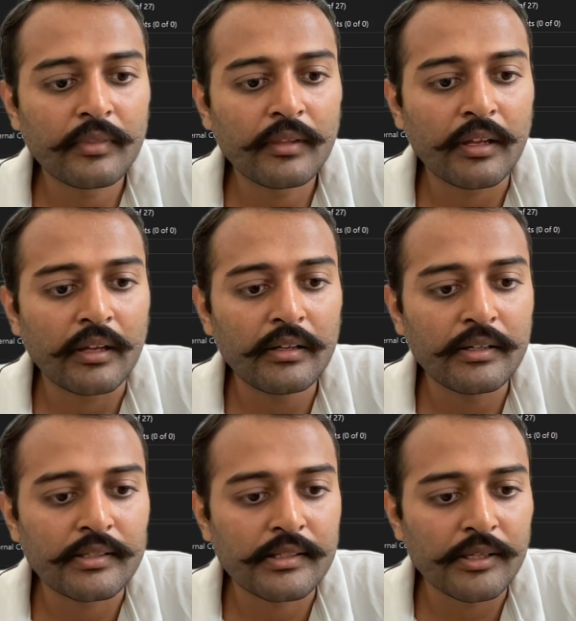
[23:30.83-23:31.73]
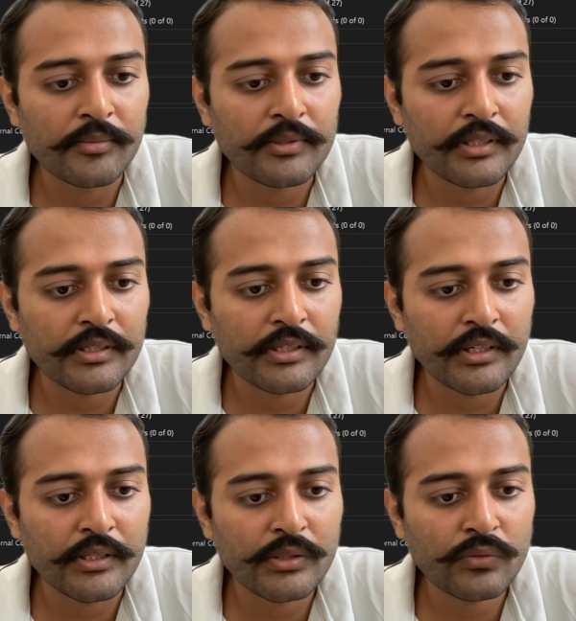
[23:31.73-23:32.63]
Okay. It seems it
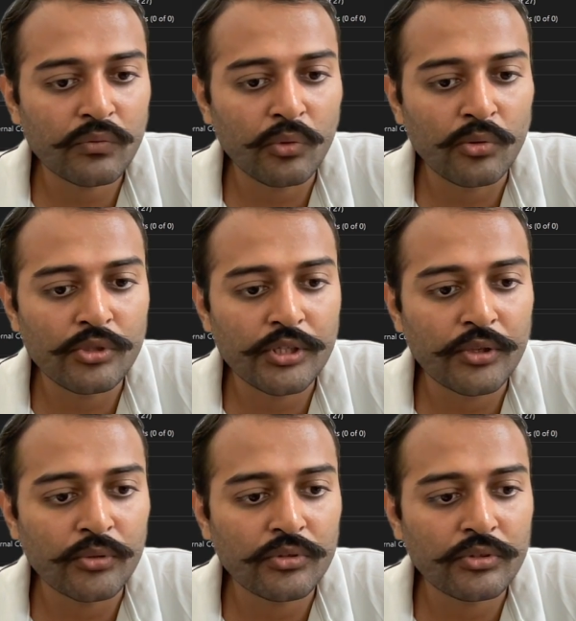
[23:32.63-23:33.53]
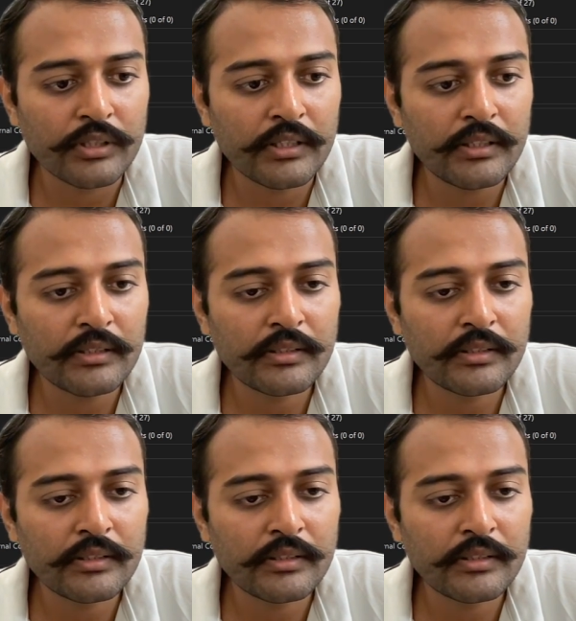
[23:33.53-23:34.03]
says 403.